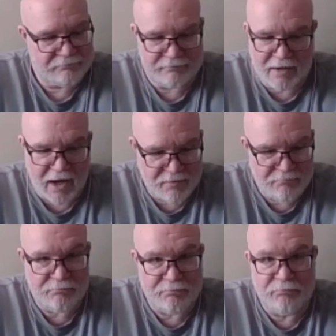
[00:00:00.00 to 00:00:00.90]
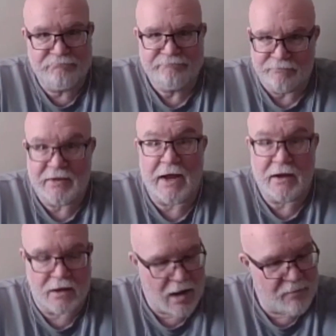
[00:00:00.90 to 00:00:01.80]
I'm
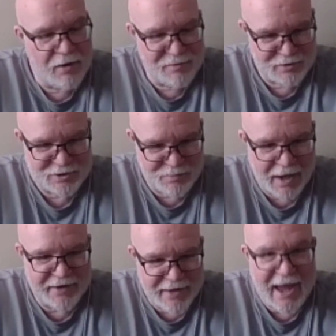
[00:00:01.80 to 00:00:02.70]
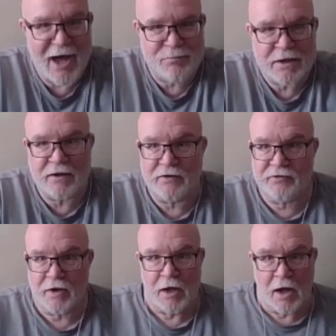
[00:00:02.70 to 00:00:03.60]
humbled by that,
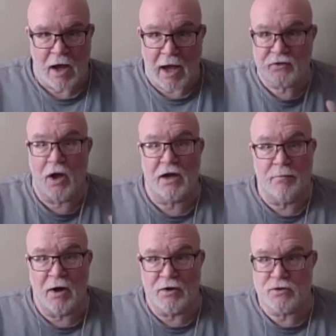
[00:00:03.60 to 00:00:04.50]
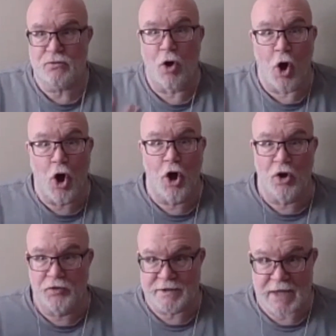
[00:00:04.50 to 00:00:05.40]
because I talk about you
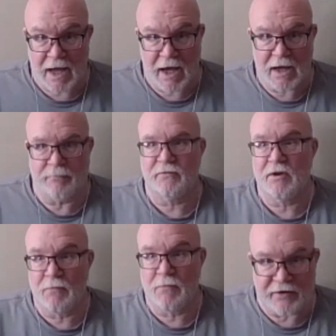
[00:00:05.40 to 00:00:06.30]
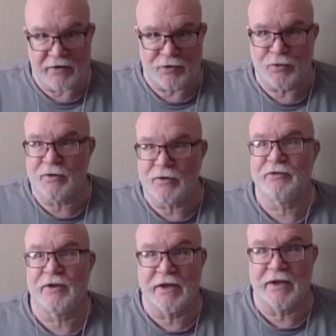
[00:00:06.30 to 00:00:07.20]
all the time to my students, and